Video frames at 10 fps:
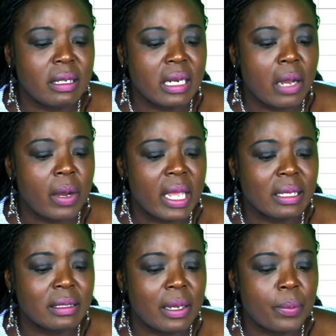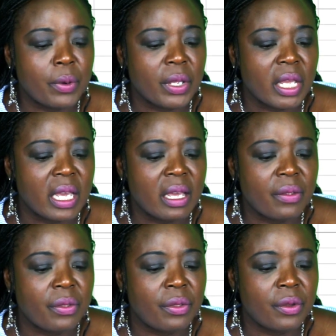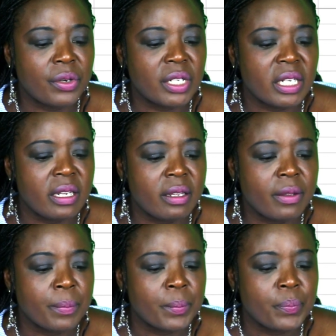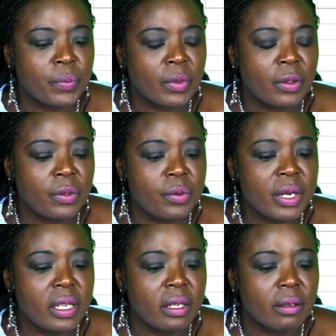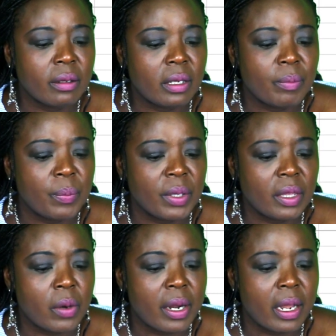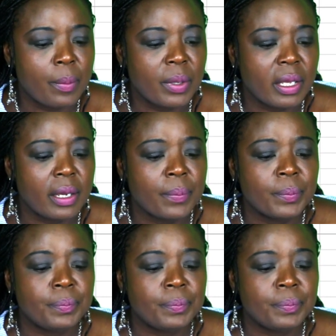in our example here, 33, let me pick the one up here,